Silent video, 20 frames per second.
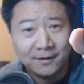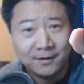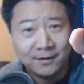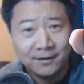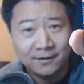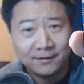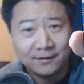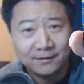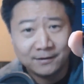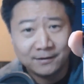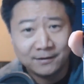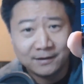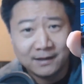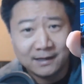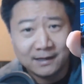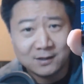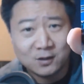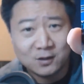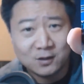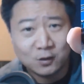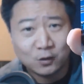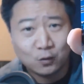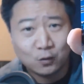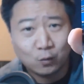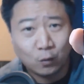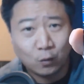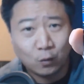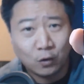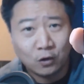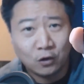Look at that
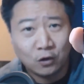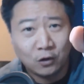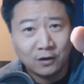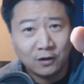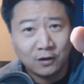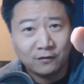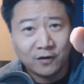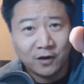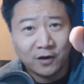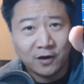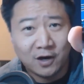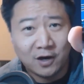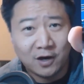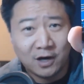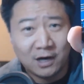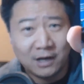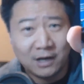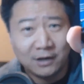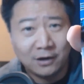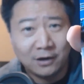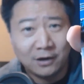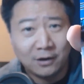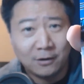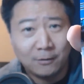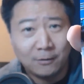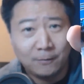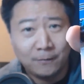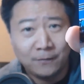swirl of a auto.